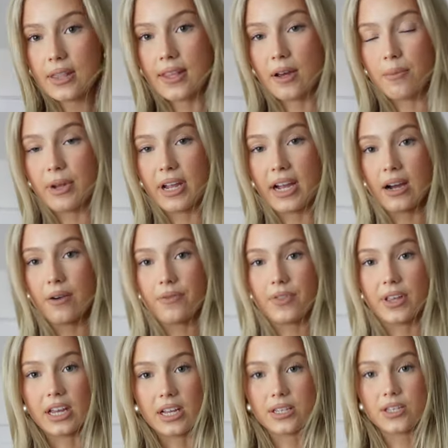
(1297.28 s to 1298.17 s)
Then we have
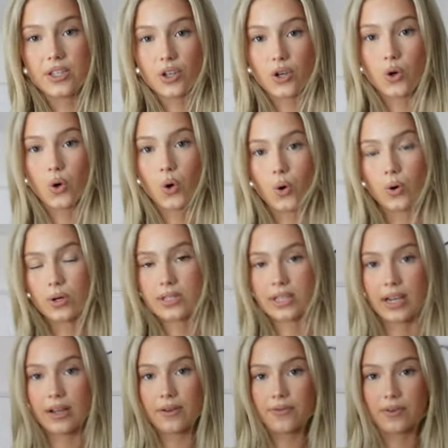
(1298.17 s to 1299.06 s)
this
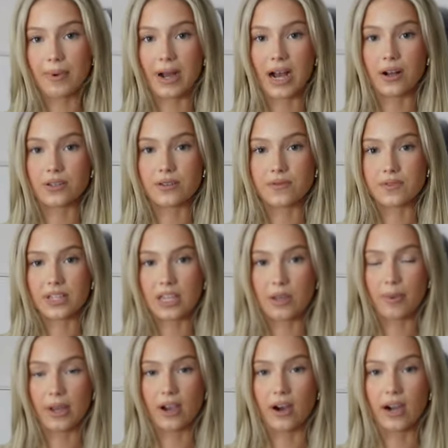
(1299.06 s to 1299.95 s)
corset from House of
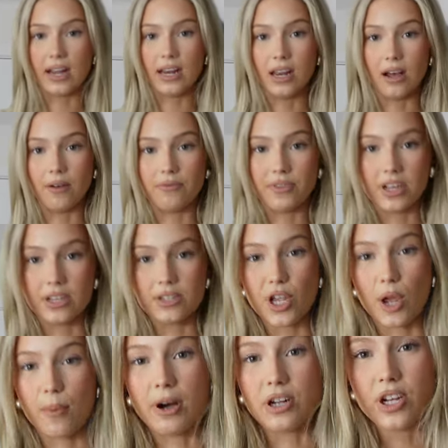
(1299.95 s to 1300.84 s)
CB. I love this
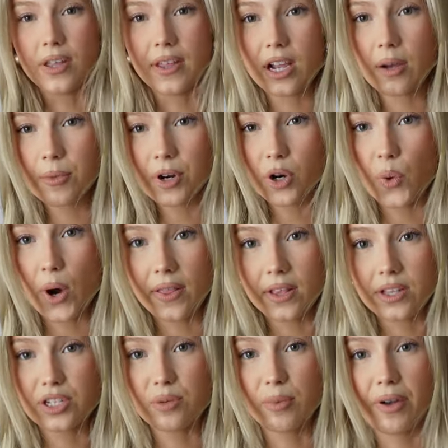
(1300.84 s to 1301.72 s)
so much. I think I'm going to wear
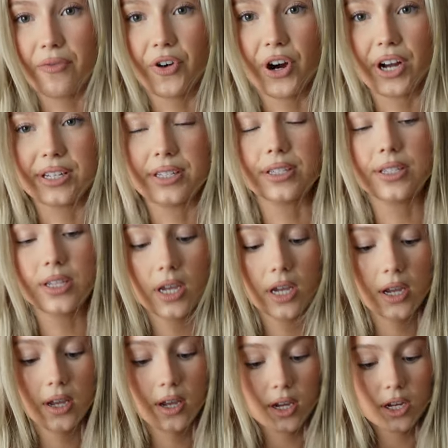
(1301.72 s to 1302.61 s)
this to my friend's
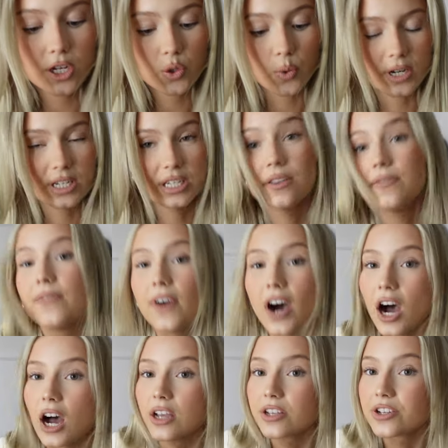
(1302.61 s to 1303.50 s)

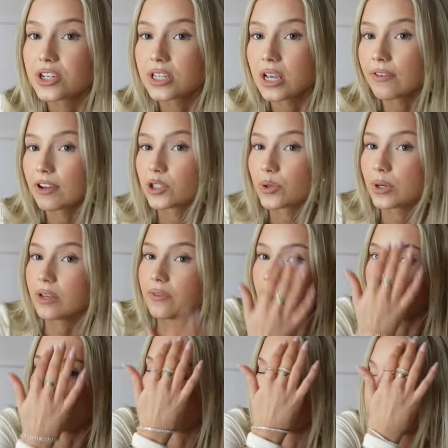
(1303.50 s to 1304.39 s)
21st. She's having her
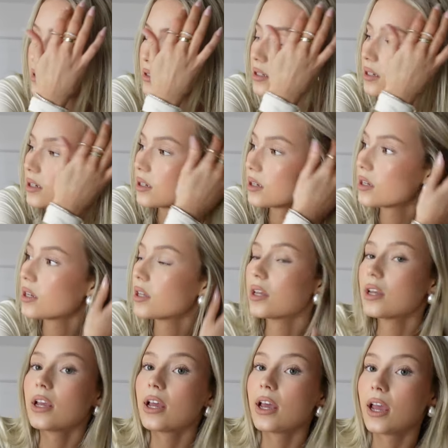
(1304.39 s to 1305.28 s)
21st
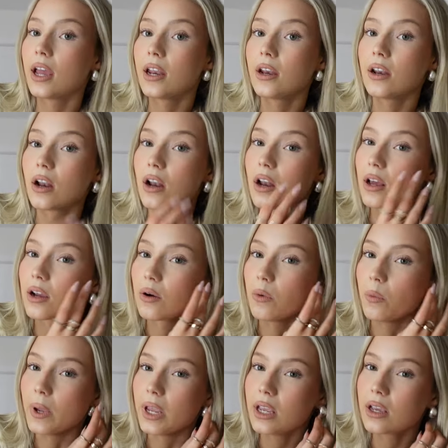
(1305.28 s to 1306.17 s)
in like a
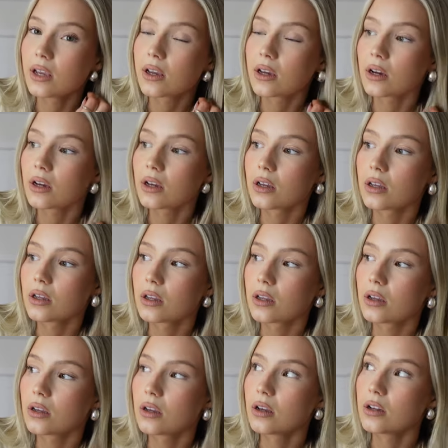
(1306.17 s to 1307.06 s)
week,
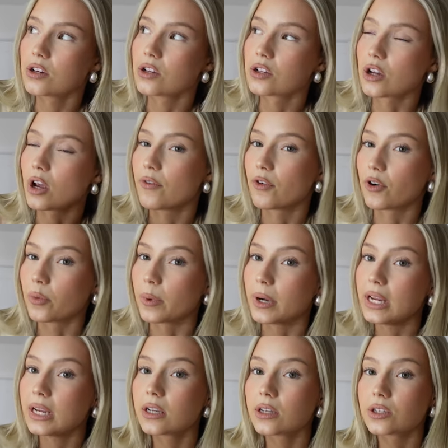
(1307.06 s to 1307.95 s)
just over a
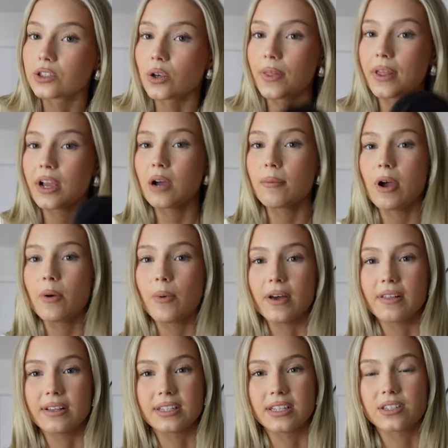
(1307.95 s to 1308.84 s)
week. So I think I might
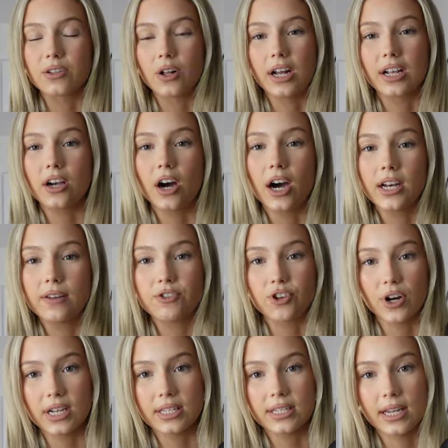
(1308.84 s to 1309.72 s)
wear this. It's like kind of
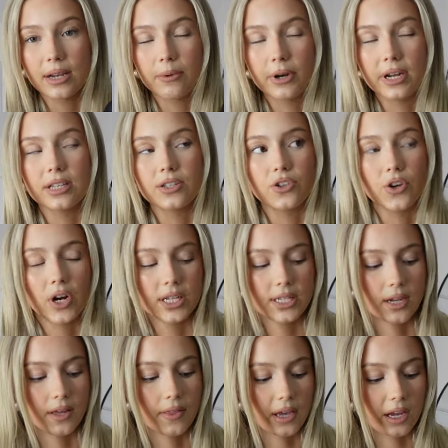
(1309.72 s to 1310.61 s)
dressy. Well, it is
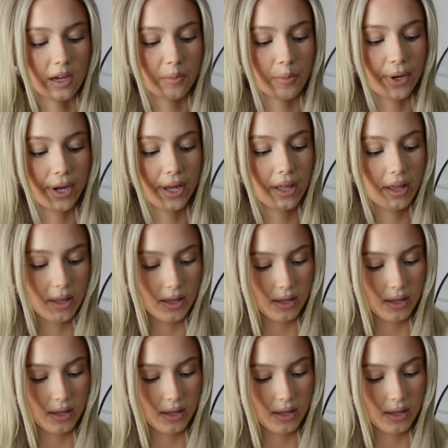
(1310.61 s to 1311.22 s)
dressy, I think, but